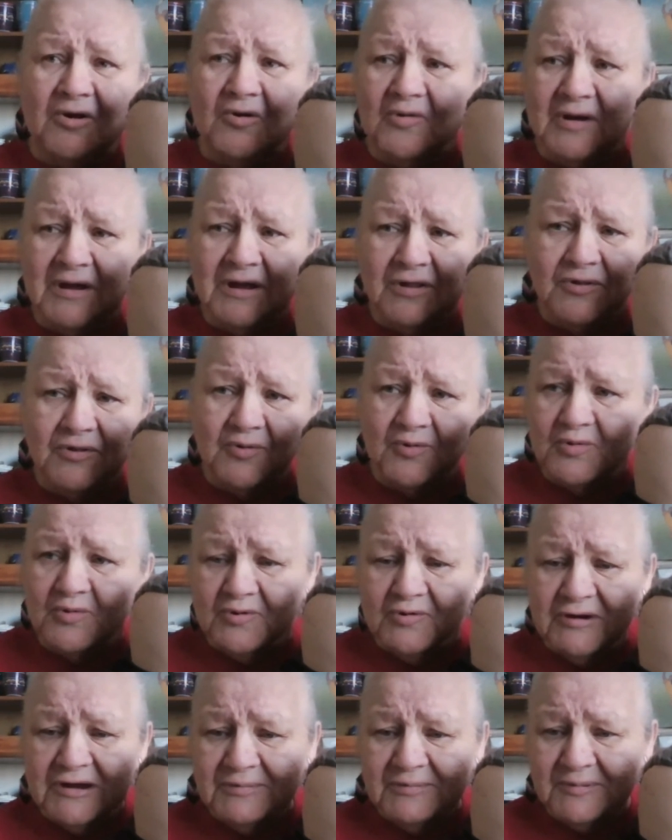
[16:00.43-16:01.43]
going through
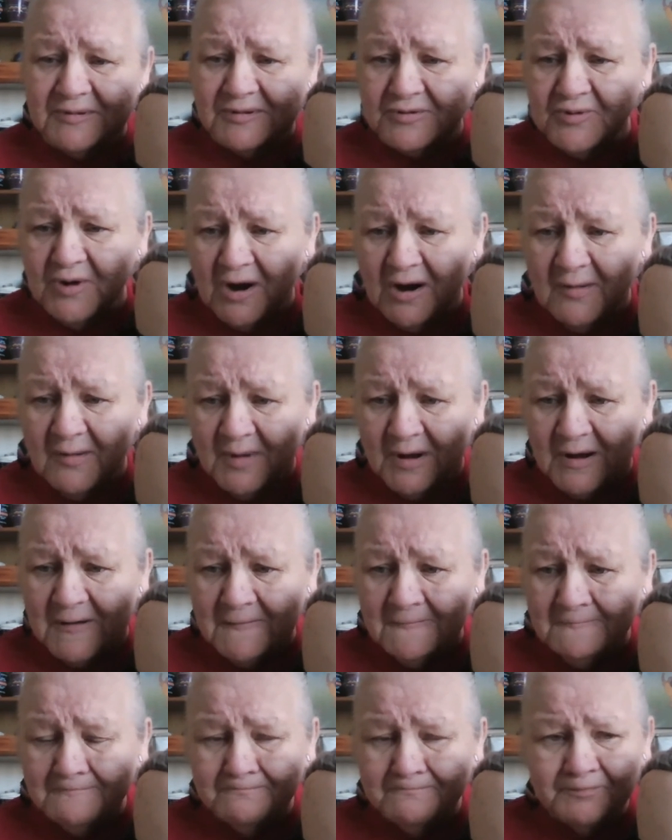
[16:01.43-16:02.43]
grief and trauma,
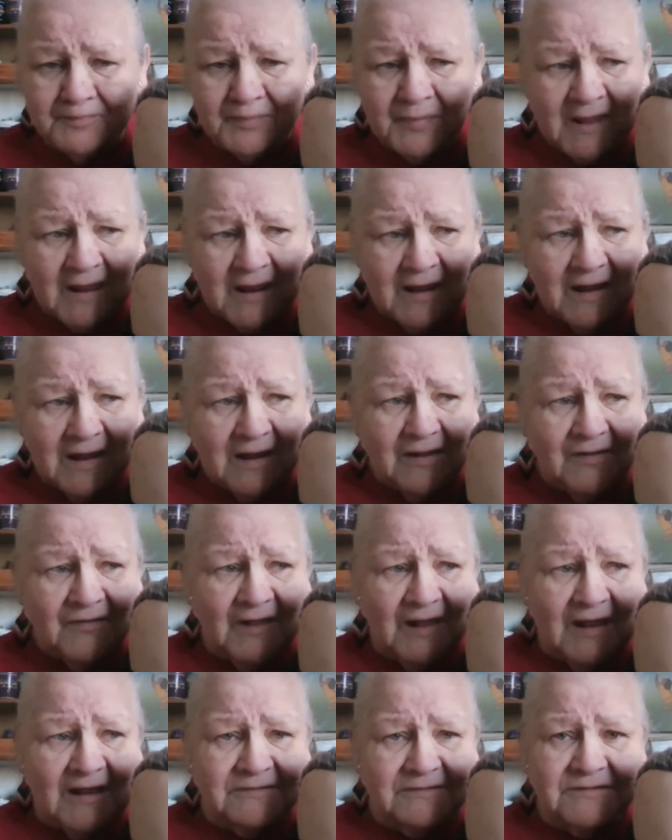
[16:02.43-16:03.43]

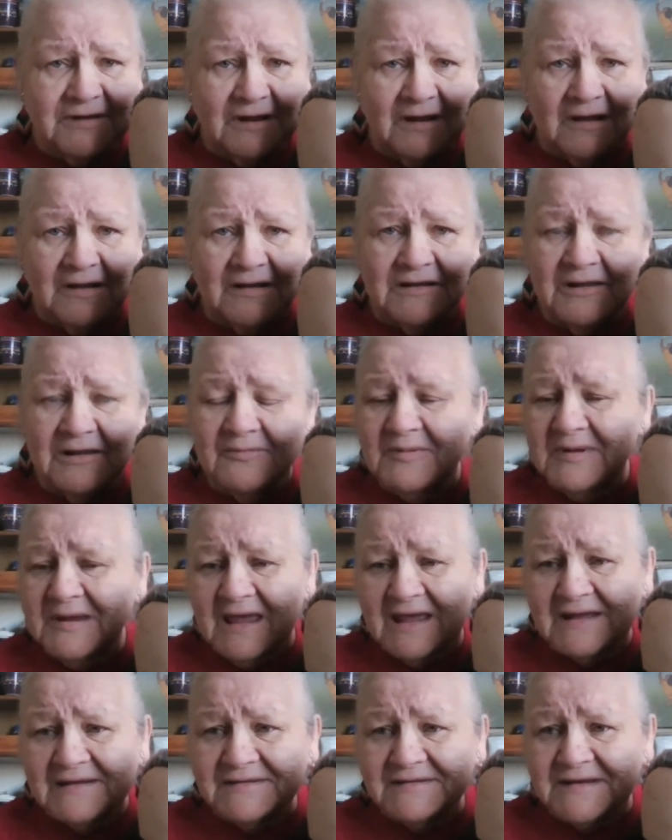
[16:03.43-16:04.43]
that living
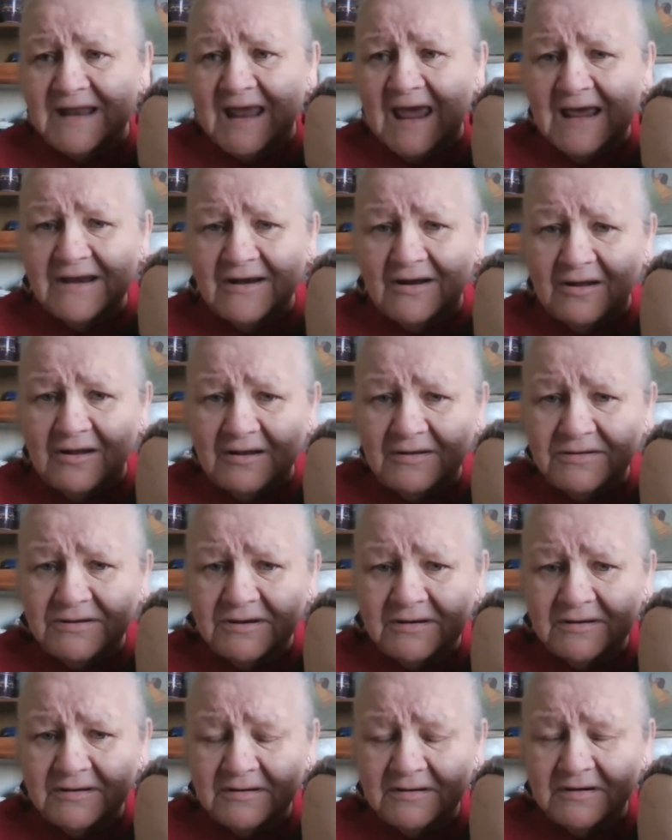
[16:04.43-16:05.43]
as an adult,
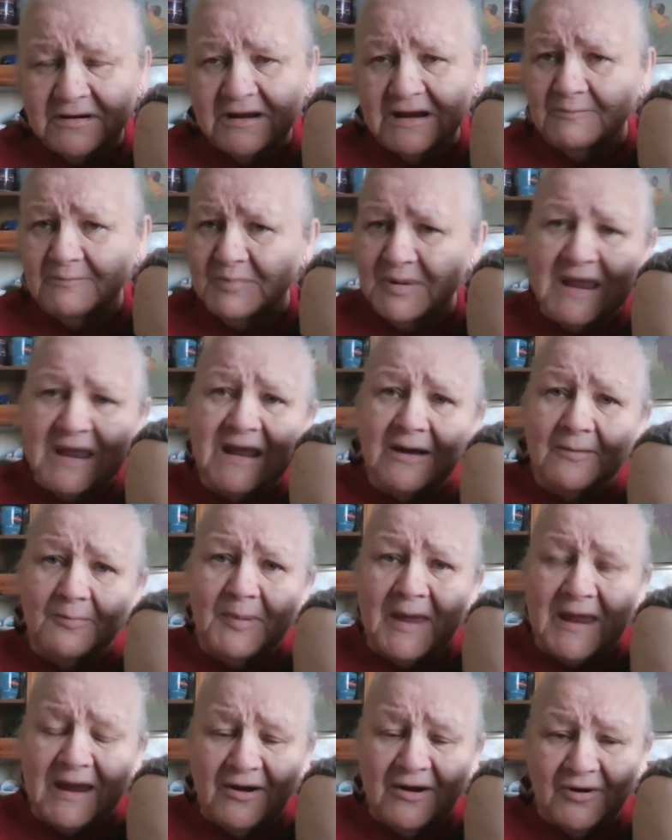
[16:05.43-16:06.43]
being a
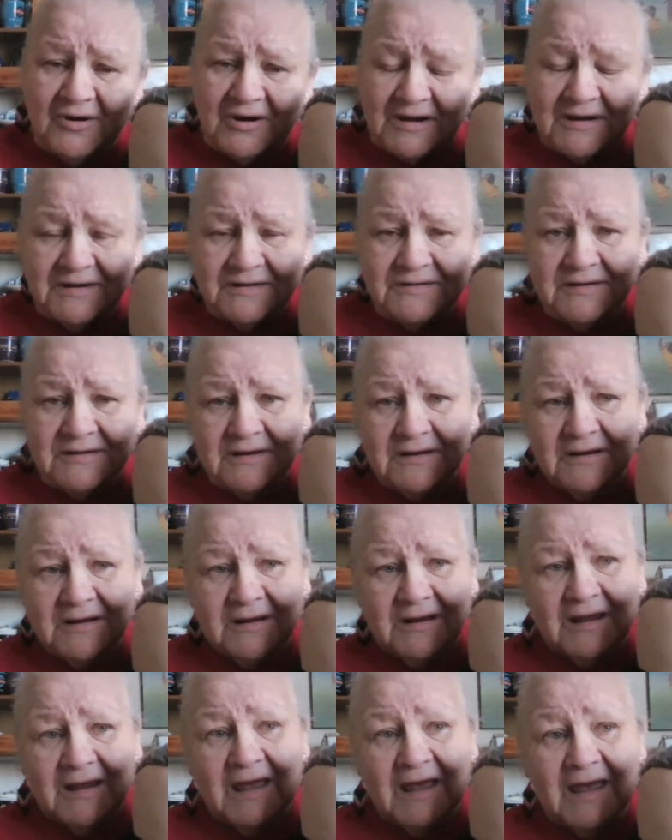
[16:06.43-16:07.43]
parent,
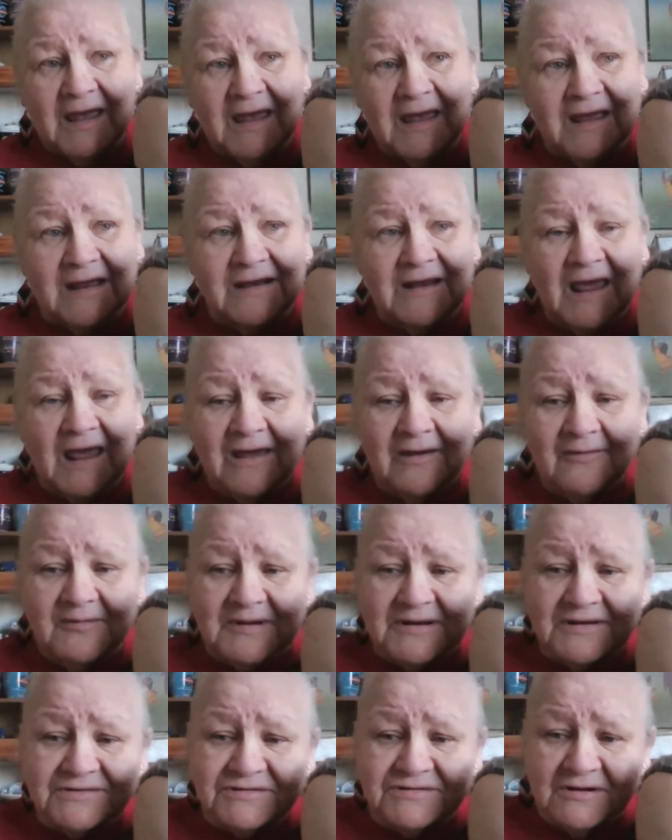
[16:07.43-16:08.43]
and
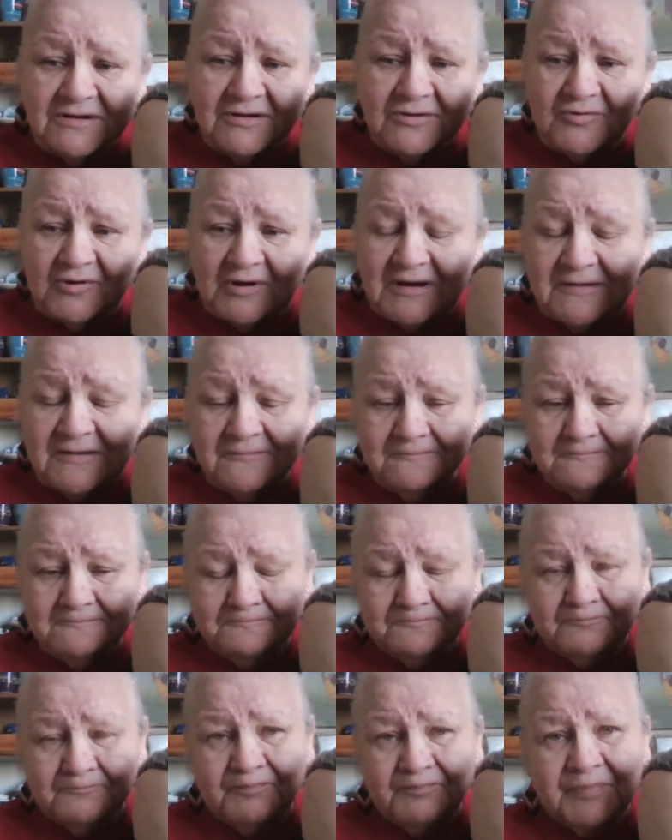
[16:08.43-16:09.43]
having children,
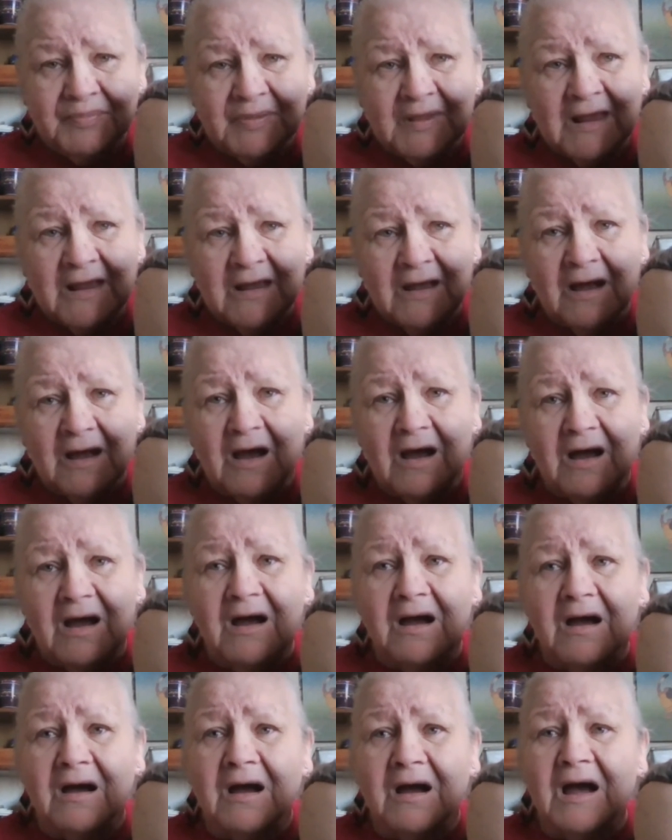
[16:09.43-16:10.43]

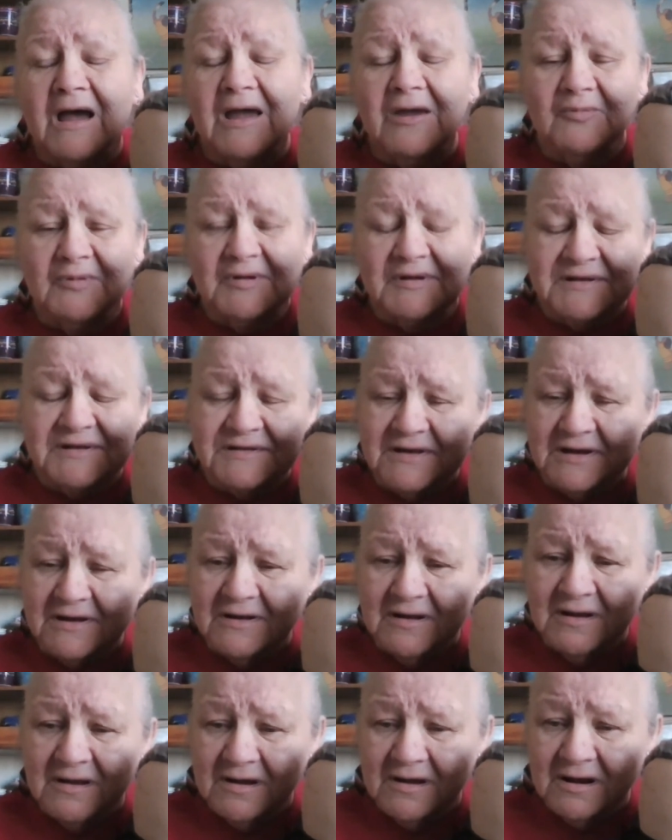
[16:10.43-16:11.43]
I was
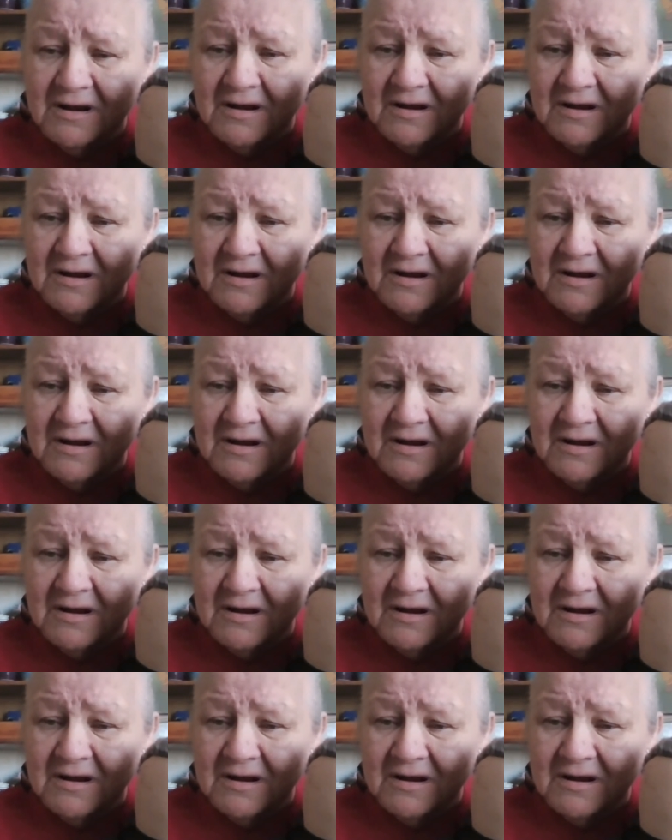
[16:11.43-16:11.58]
still